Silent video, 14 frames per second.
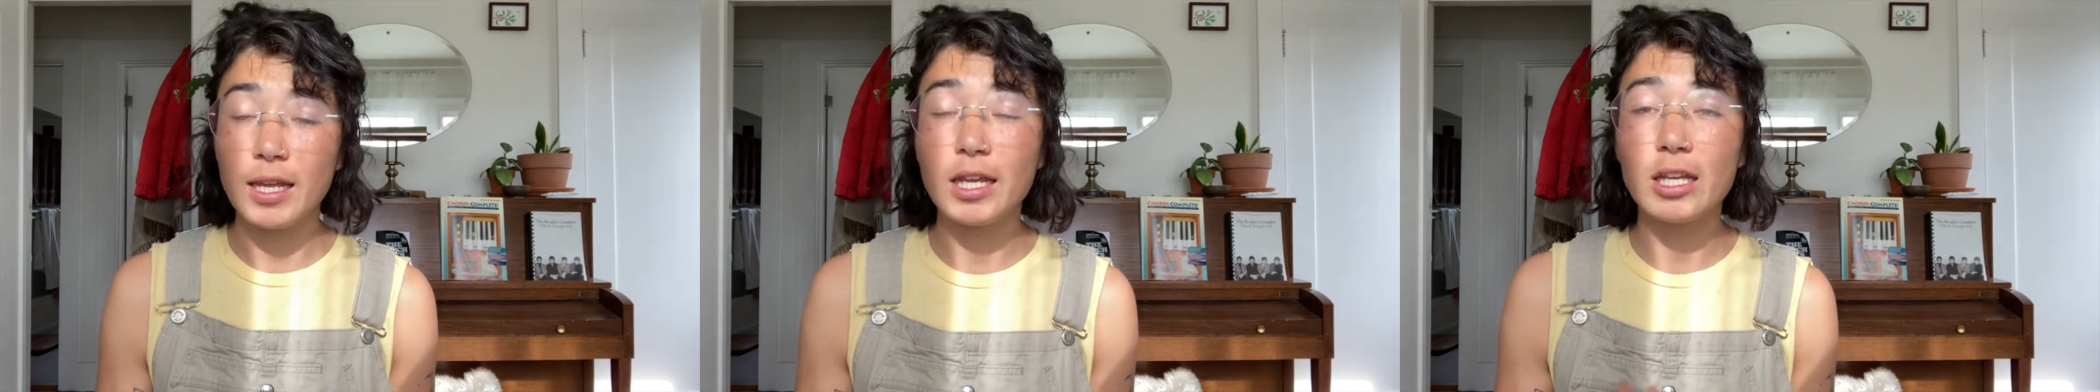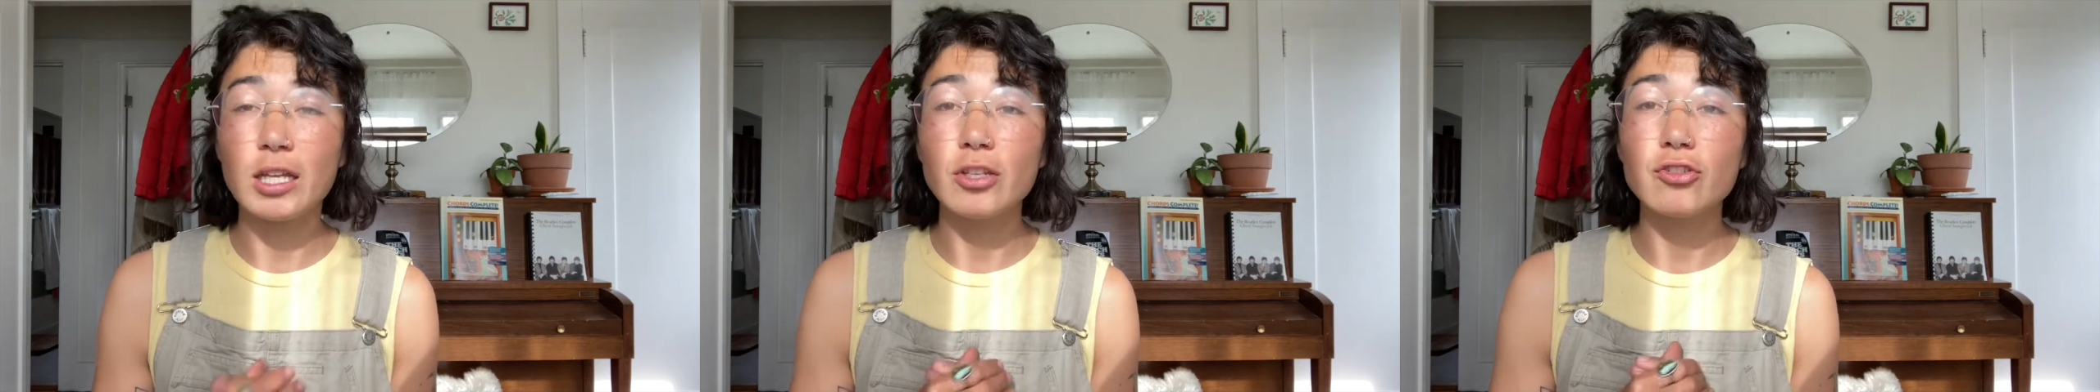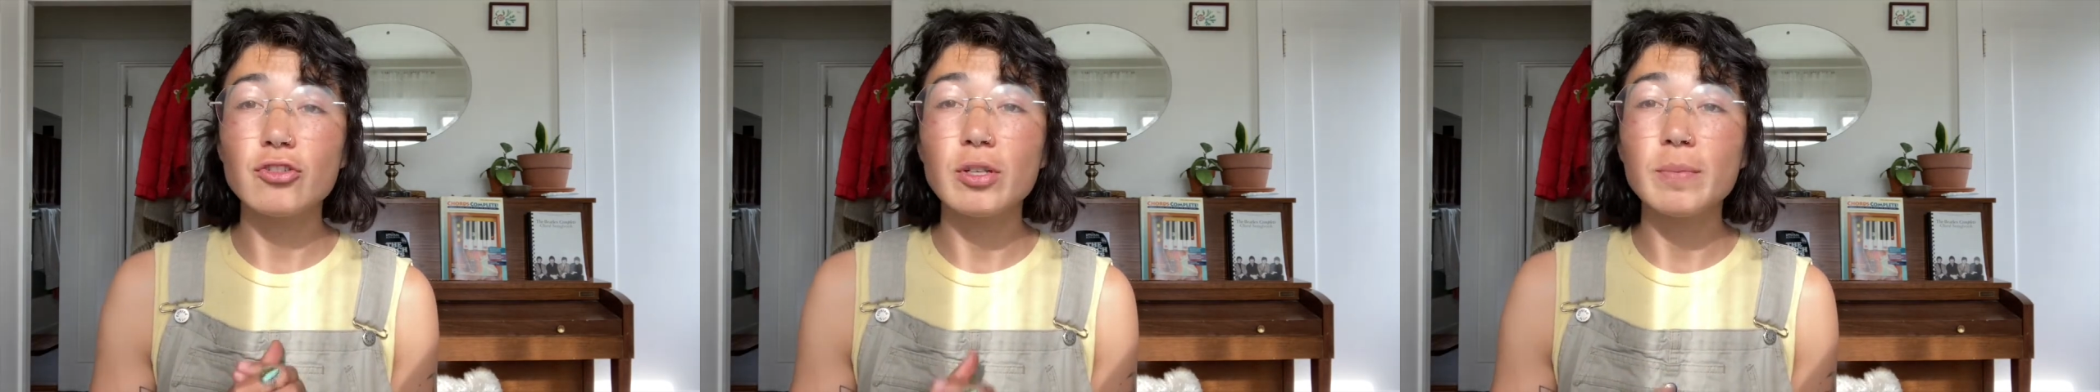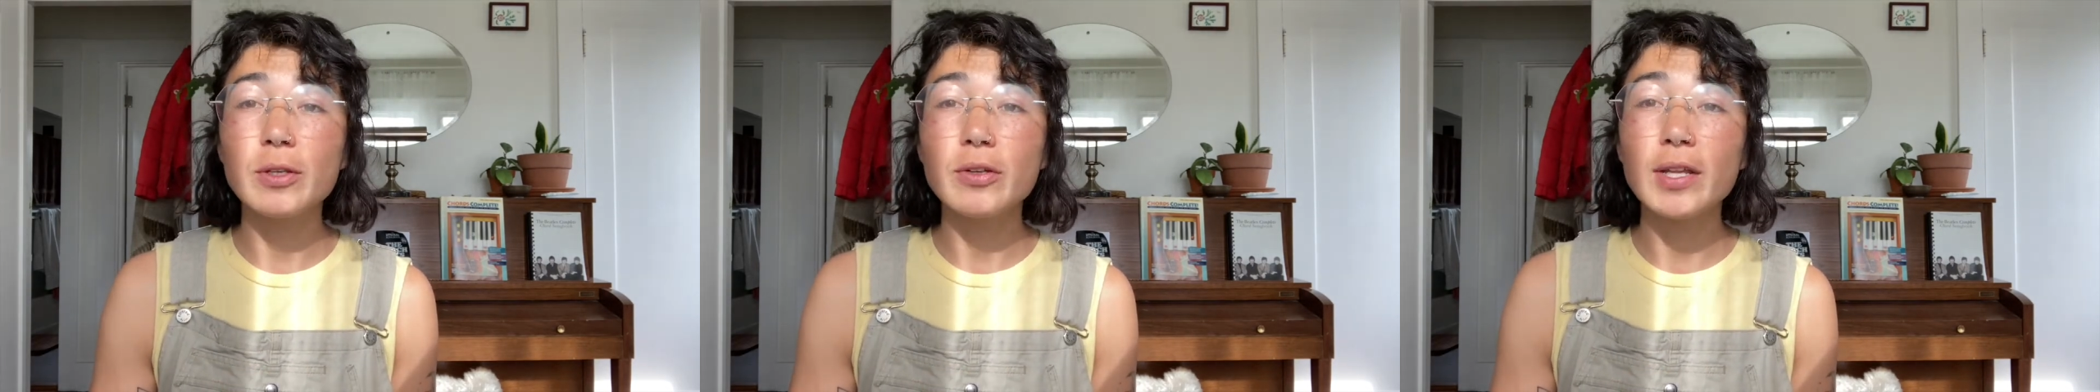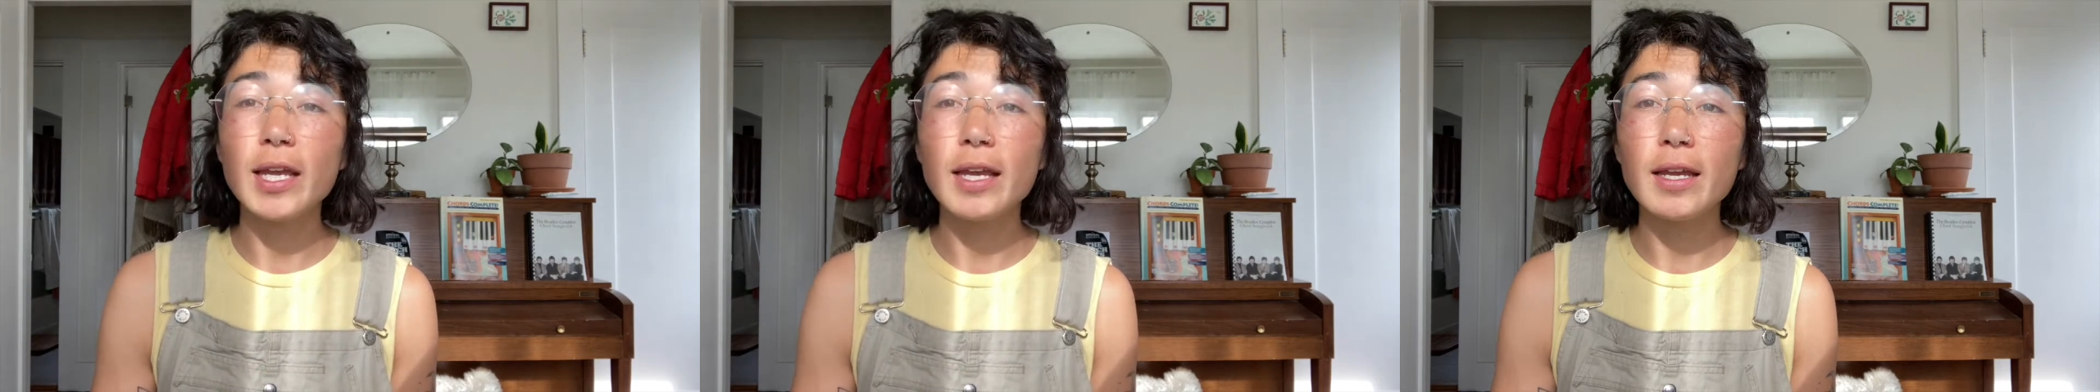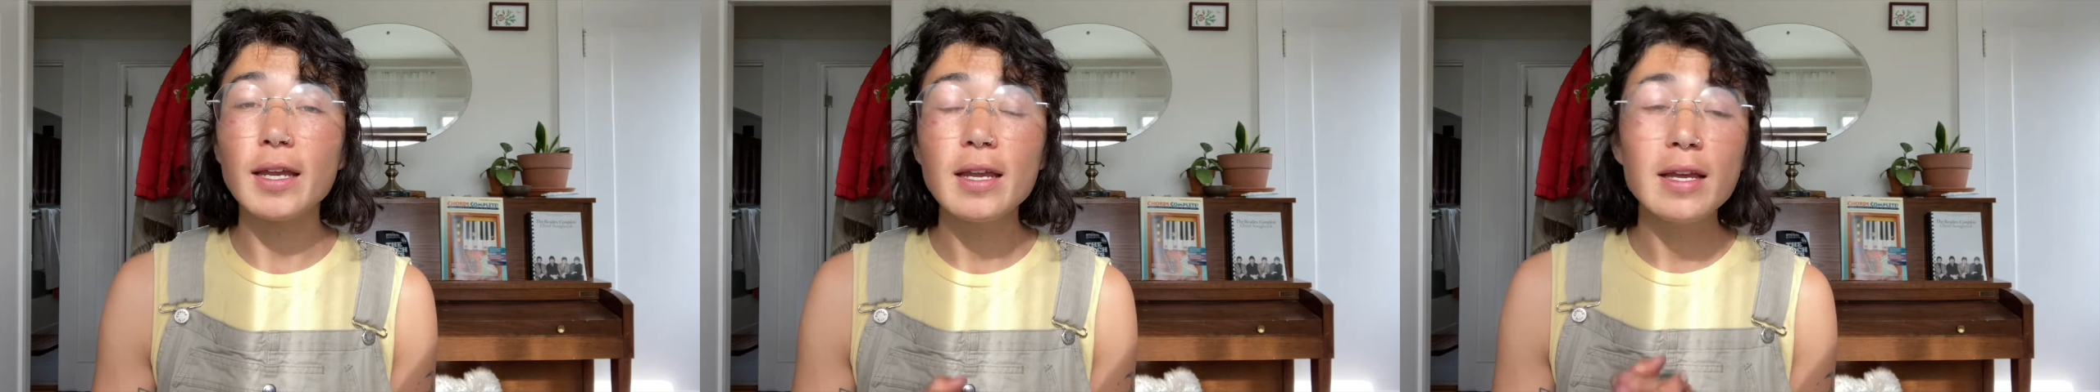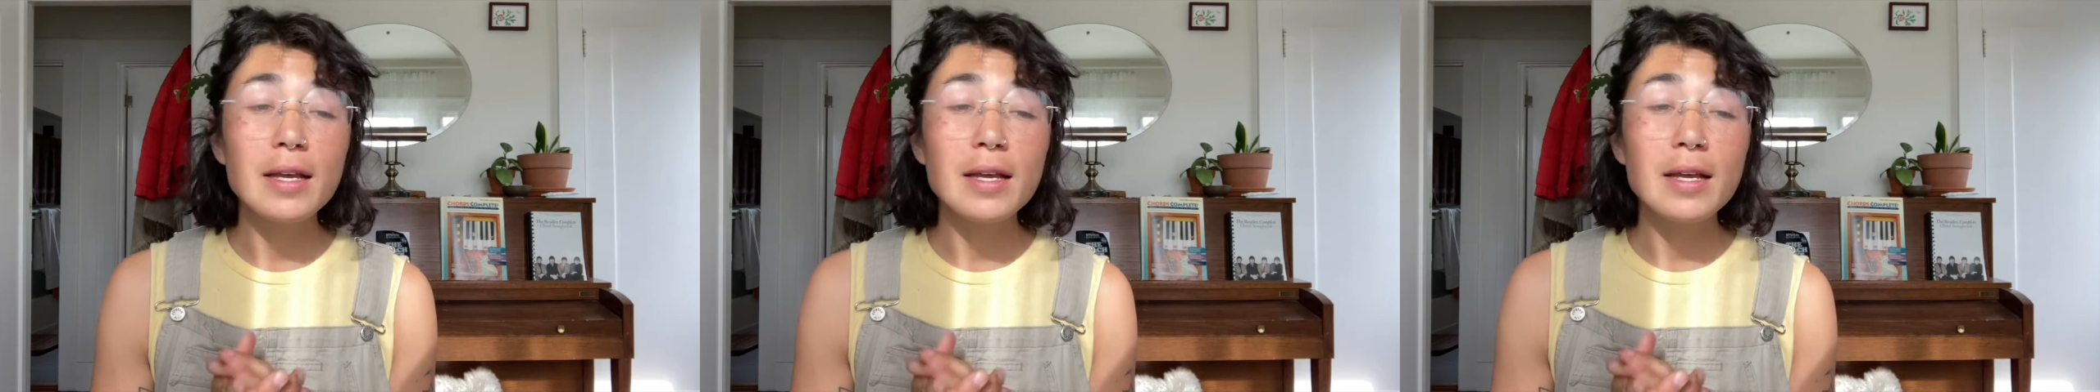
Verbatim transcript: in contributing